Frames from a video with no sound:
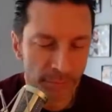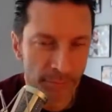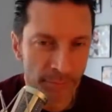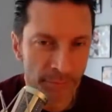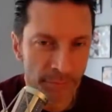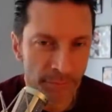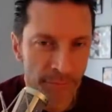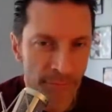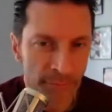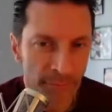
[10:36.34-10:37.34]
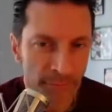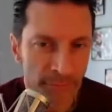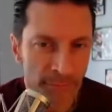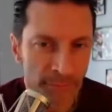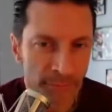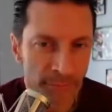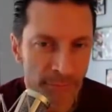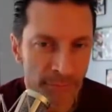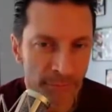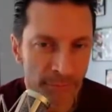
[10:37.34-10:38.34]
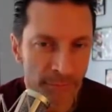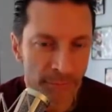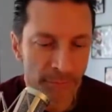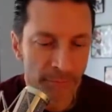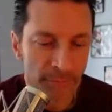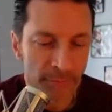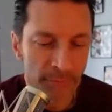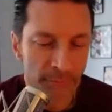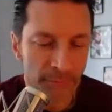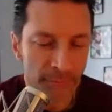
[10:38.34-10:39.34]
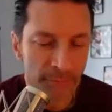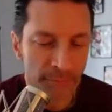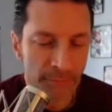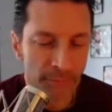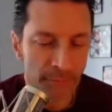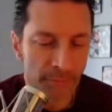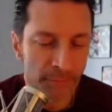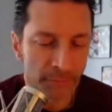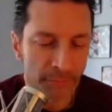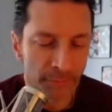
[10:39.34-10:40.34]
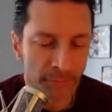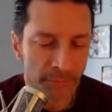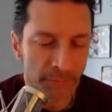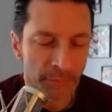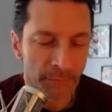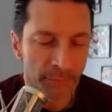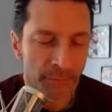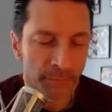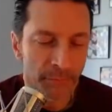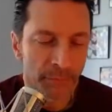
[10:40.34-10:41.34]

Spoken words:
(not speaking)